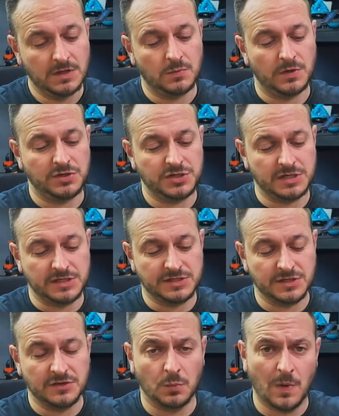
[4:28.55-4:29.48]
which
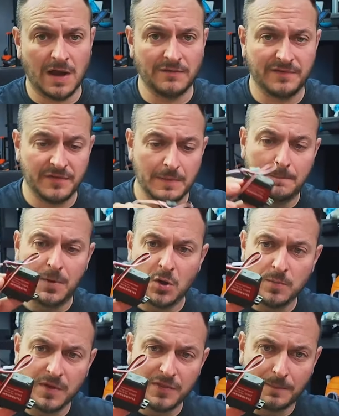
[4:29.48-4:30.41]
is the one for the
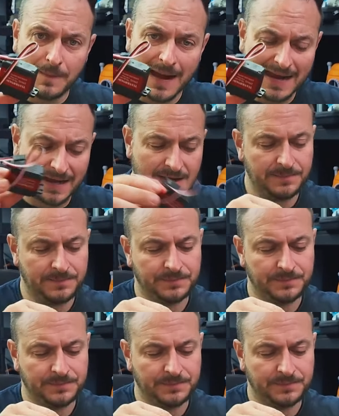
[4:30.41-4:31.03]
boom at the back.